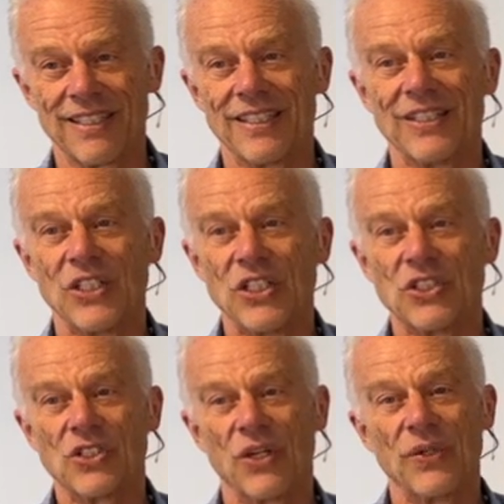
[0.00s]
there.
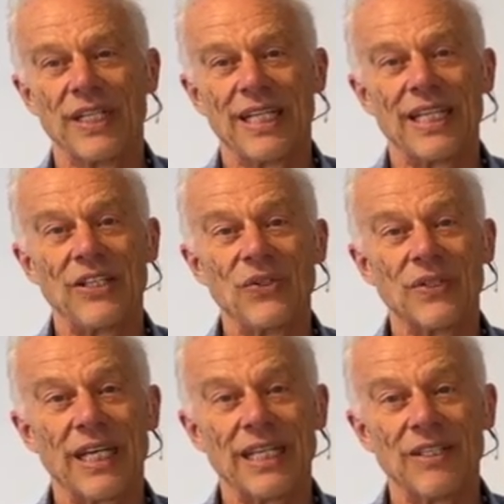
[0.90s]
So you
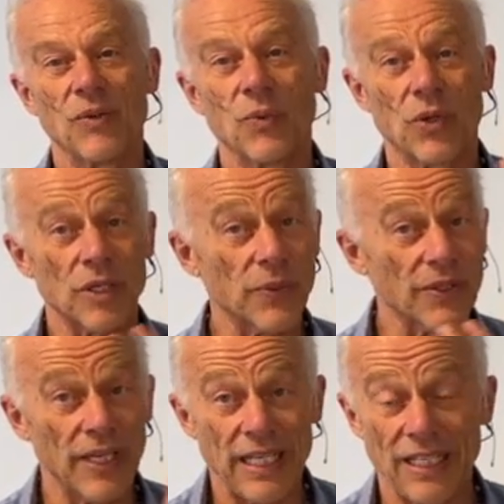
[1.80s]
can work with
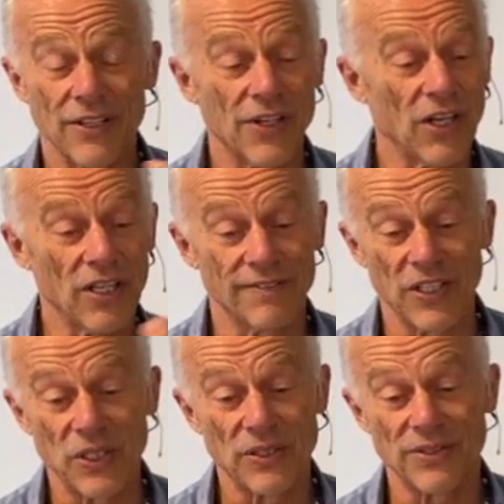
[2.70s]
any and all of
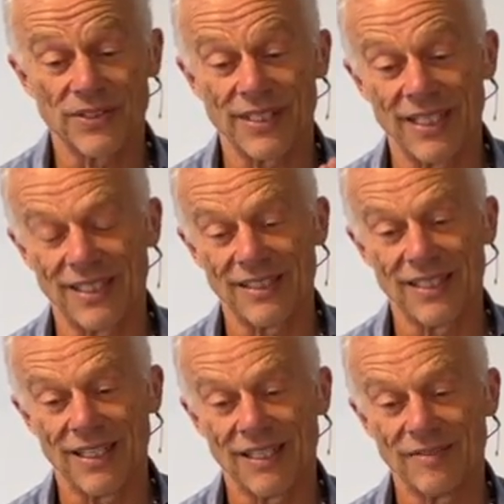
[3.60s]
those. And
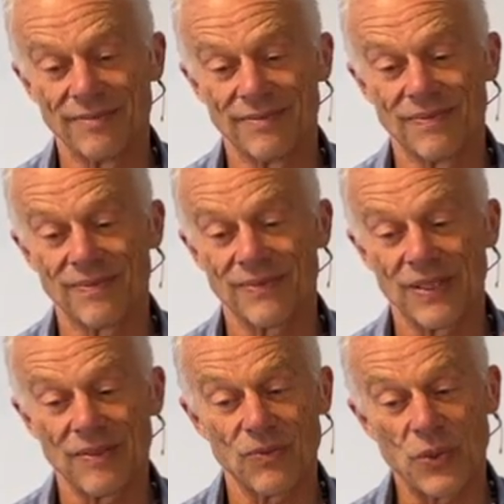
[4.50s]

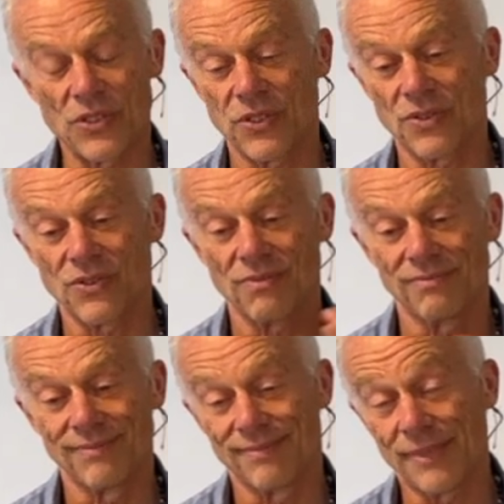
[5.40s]
once you
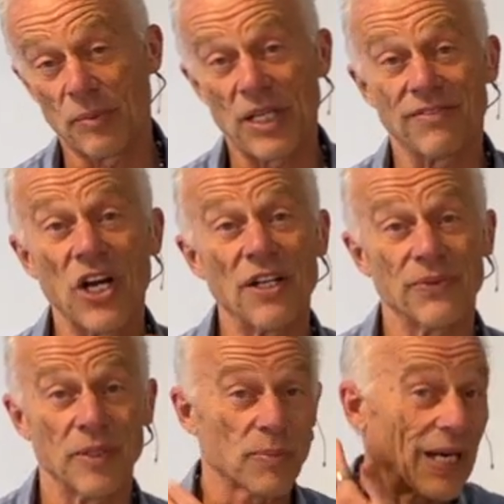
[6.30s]
maybe have gone
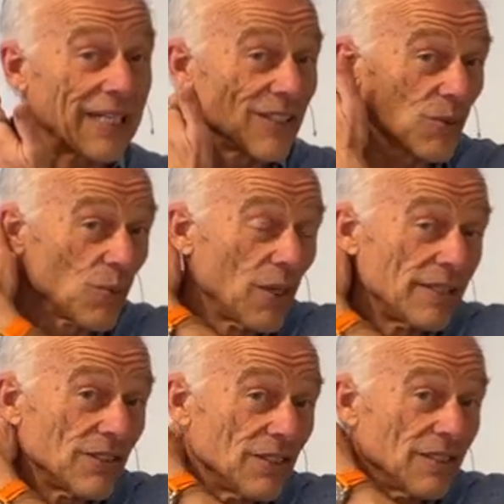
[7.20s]
through the practice
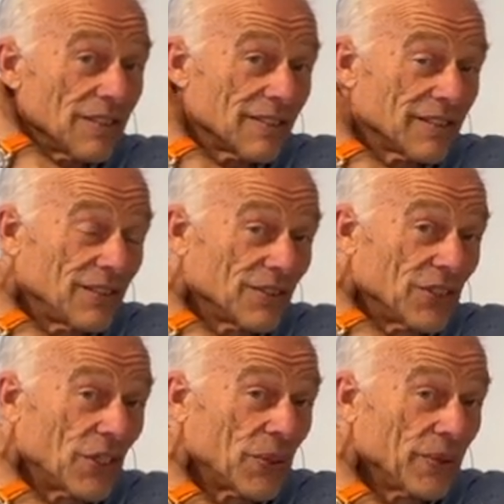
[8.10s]
once, you'll
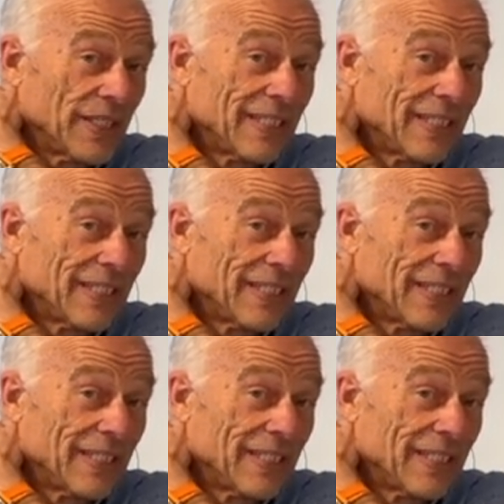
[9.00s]
know,